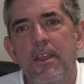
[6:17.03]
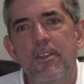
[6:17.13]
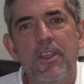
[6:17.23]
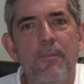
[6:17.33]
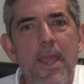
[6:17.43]

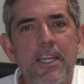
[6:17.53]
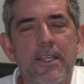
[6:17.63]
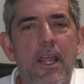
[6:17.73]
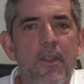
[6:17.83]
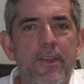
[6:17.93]
you can
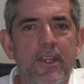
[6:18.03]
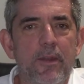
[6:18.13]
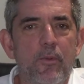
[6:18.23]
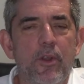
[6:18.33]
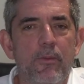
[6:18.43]
imagine how that's
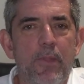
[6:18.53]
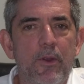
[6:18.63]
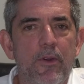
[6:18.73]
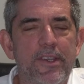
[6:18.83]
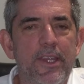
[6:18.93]
going to be
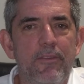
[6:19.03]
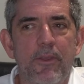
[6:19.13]
received.